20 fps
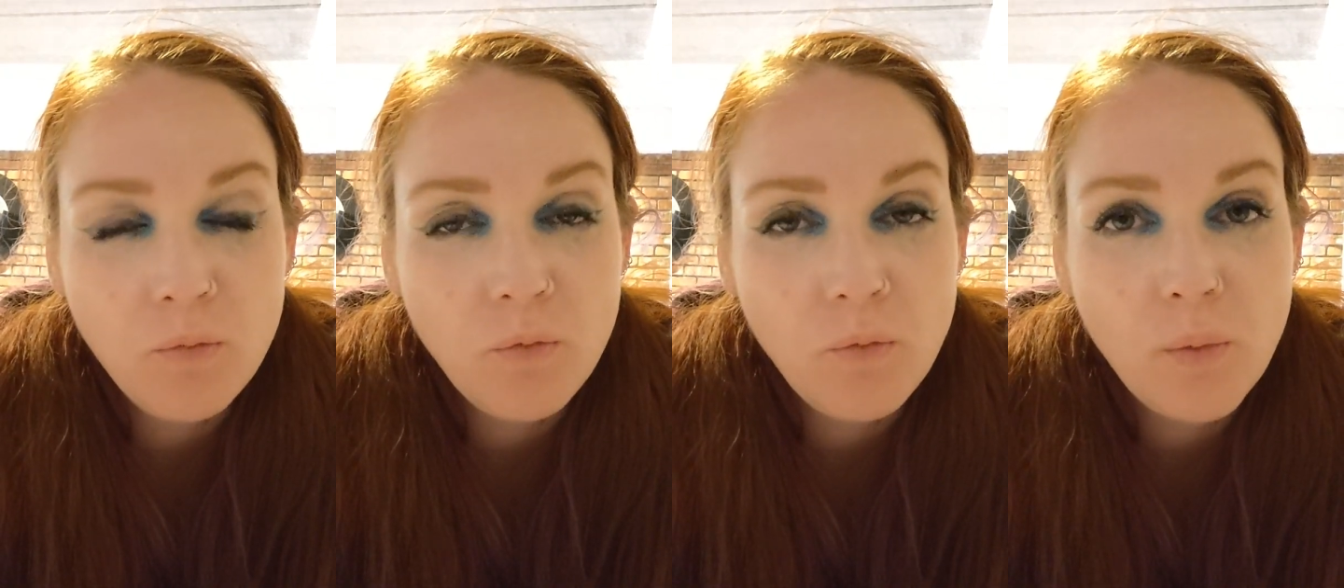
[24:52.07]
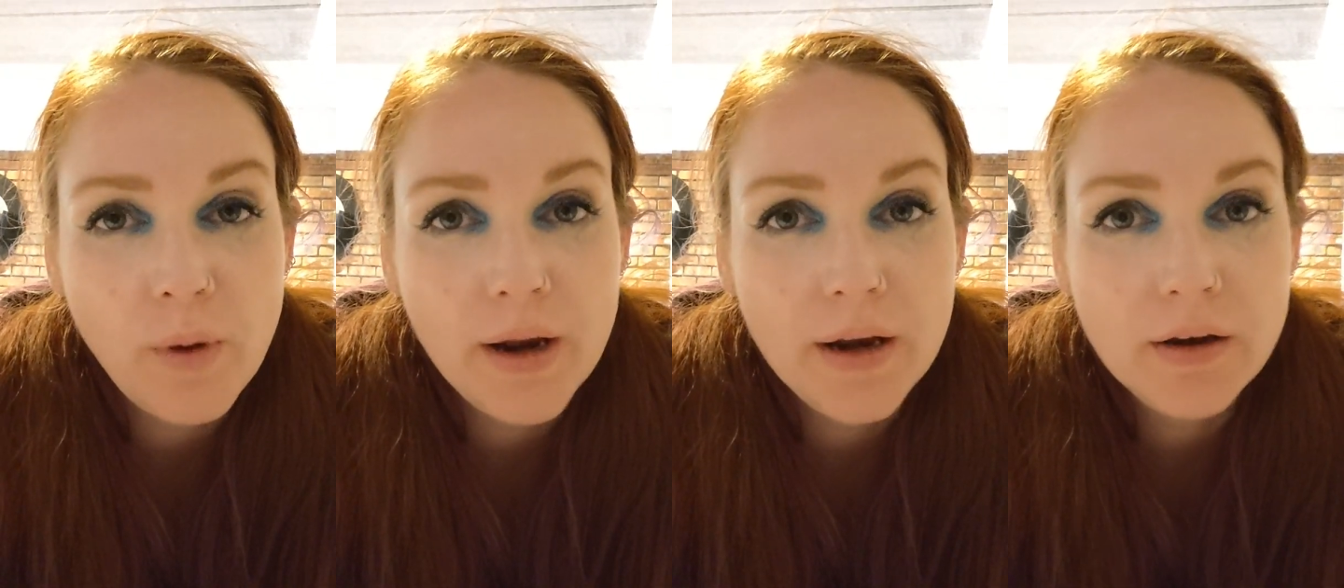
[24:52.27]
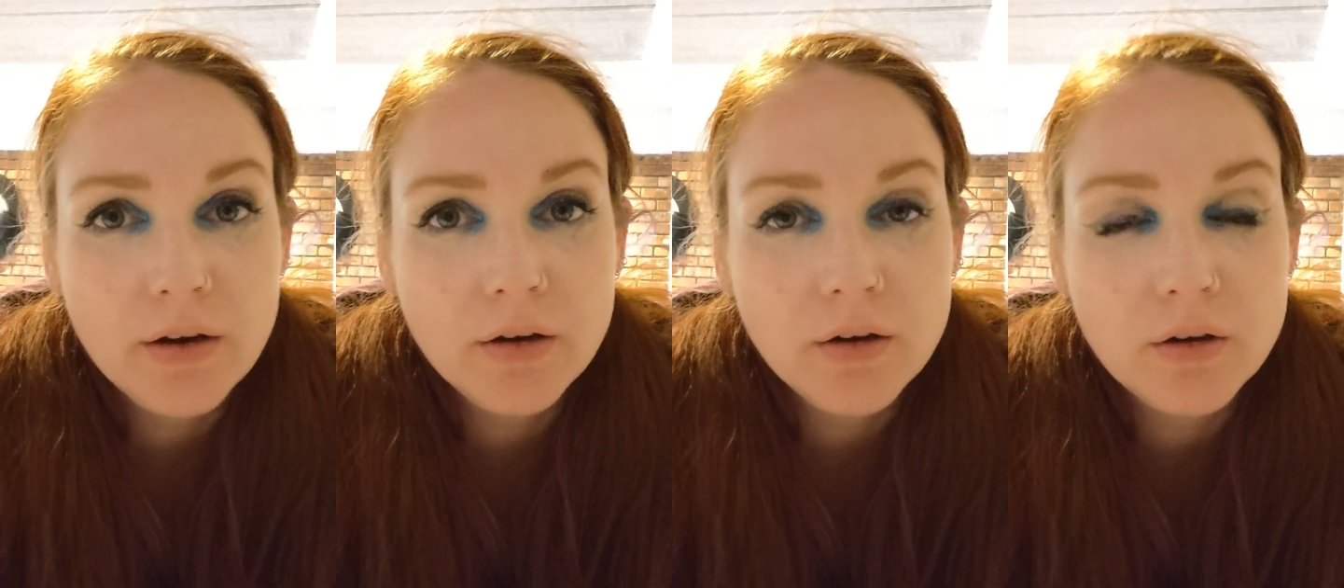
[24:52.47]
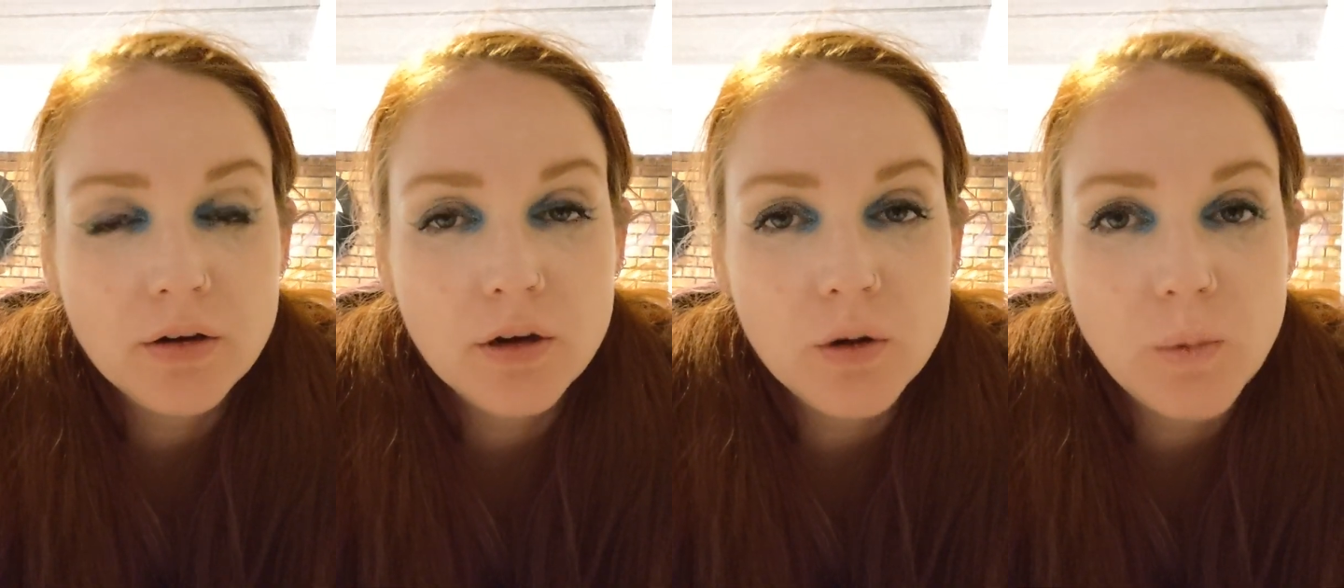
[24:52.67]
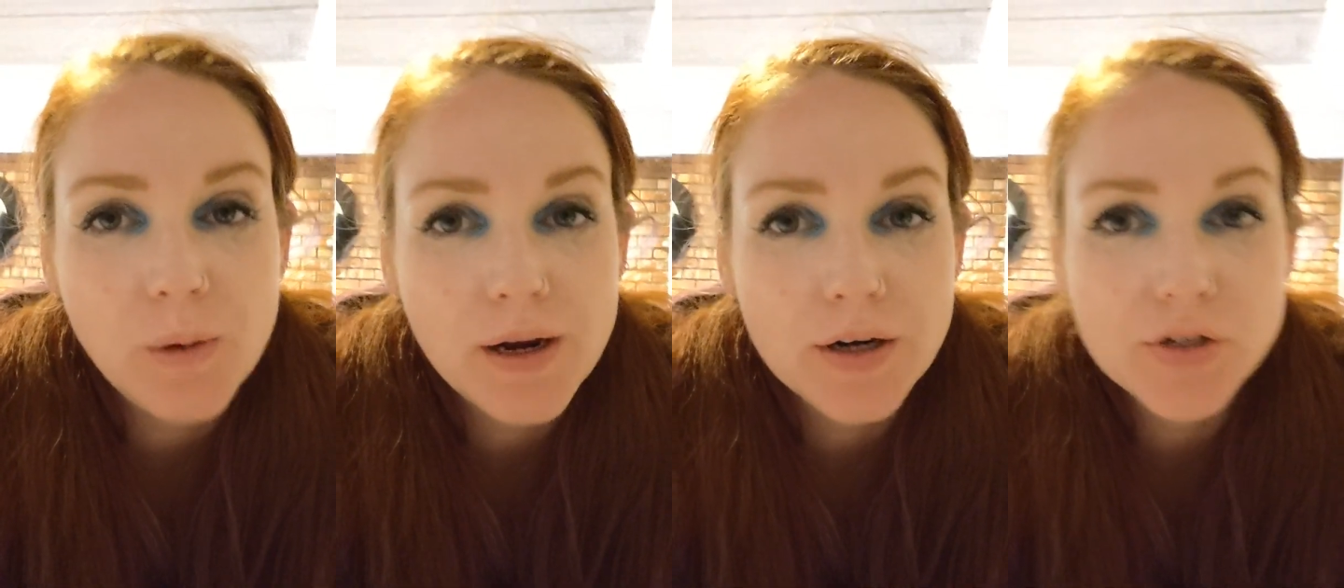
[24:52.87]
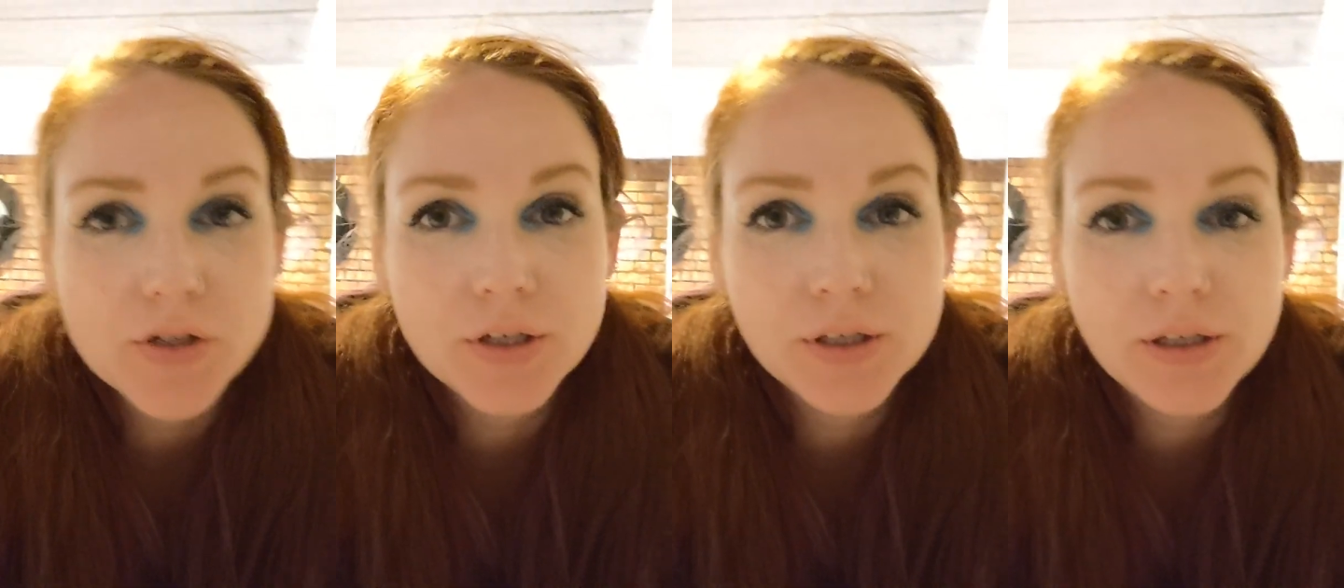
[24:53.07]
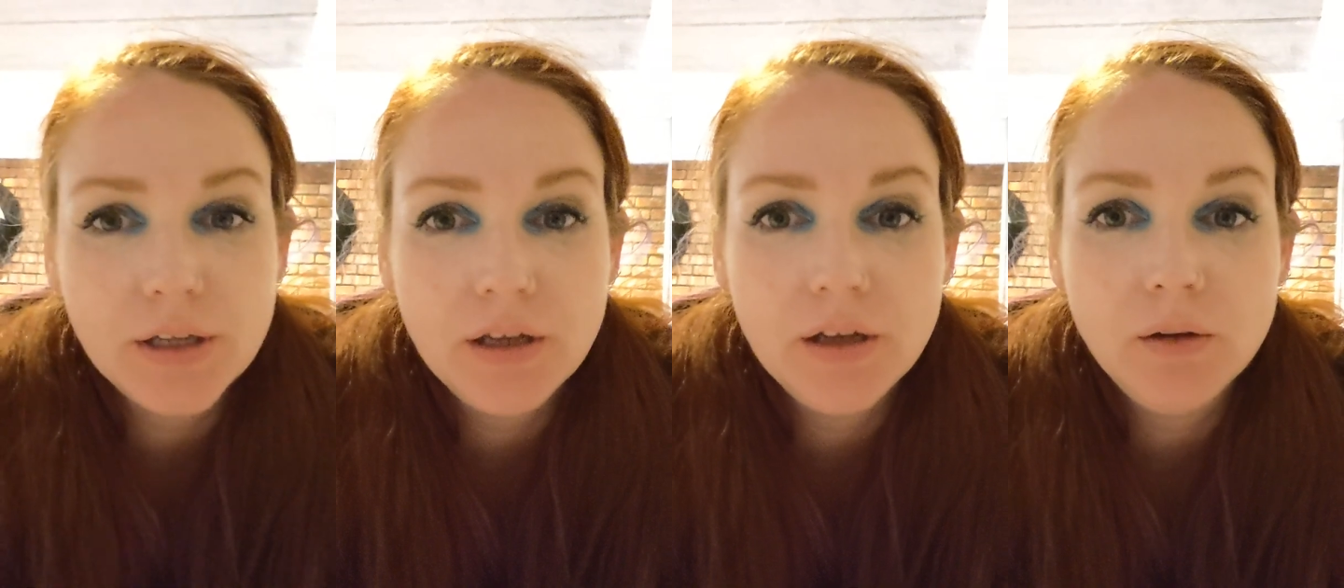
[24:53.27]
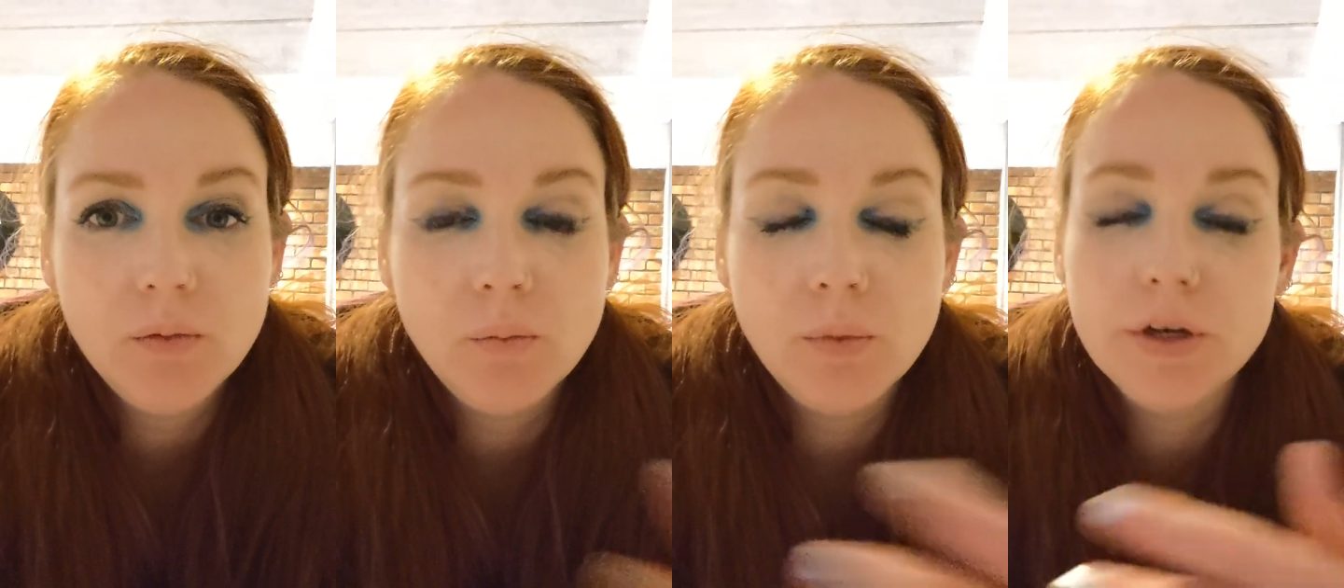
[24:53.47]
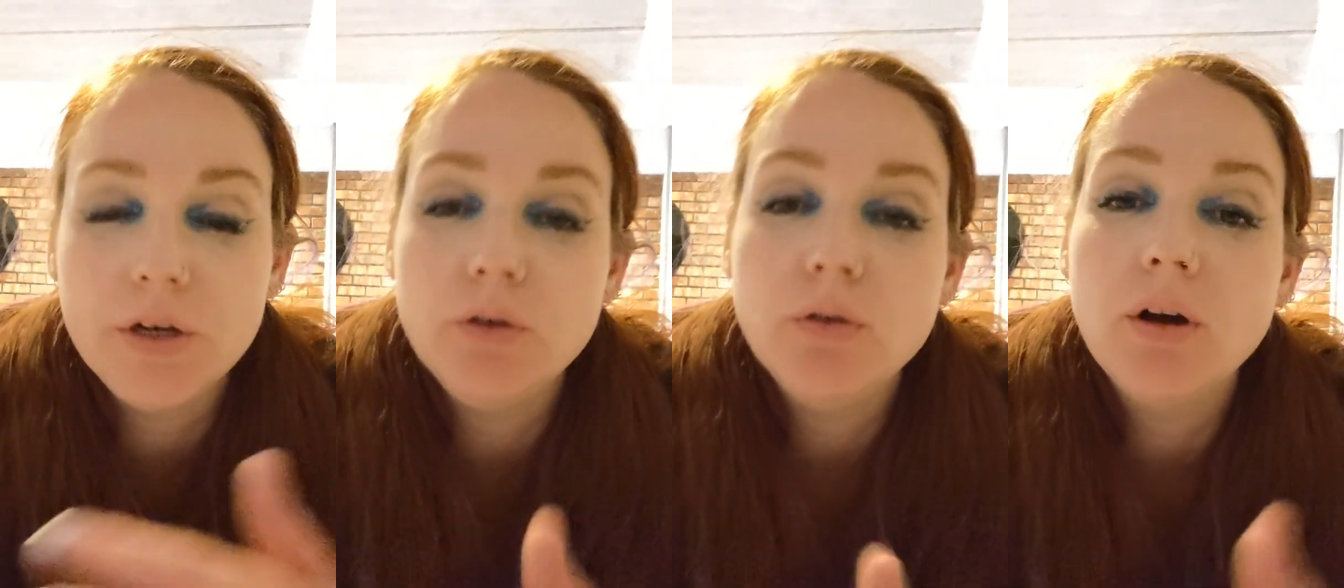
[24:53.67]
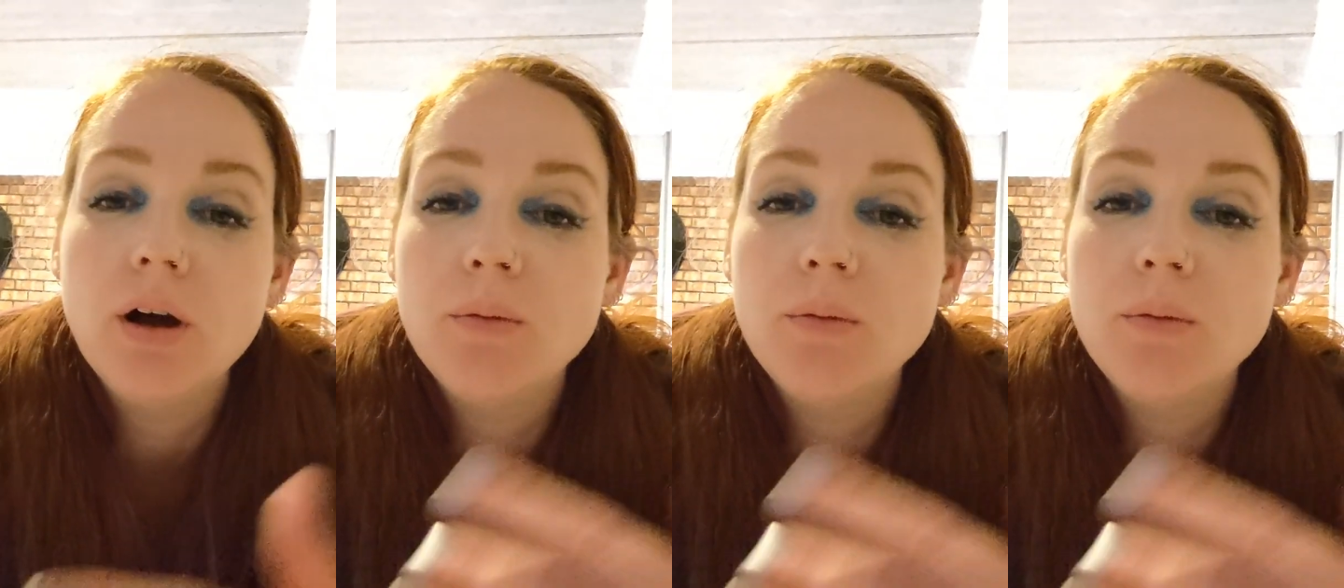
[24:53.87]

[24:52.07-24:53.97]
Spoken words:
when you